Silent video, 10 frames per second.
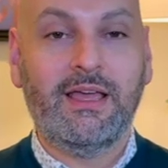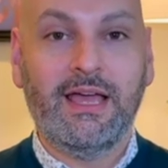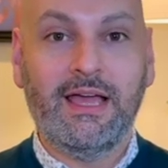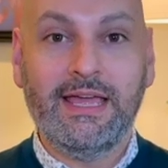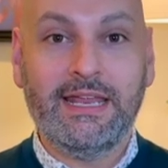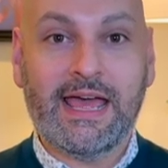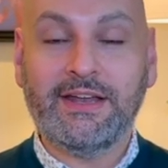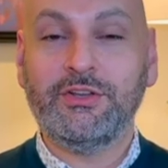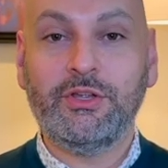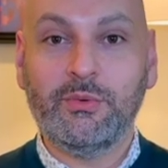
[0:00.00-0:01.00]
It
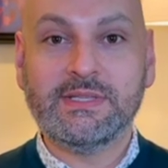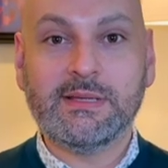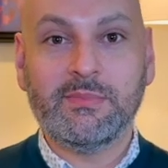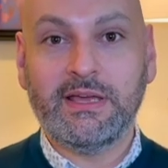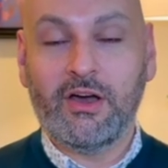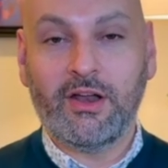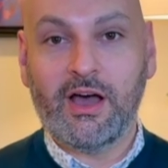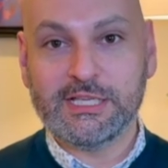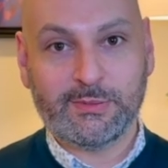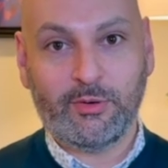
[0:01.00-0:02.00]
had to do with something on a
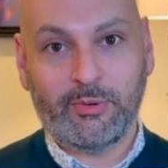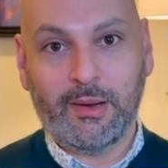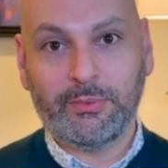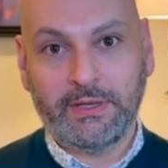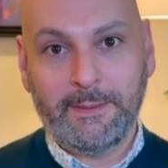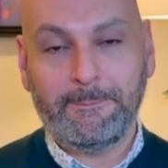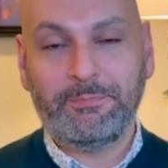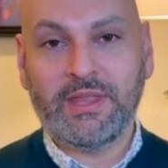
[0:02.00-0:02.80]
hospital property.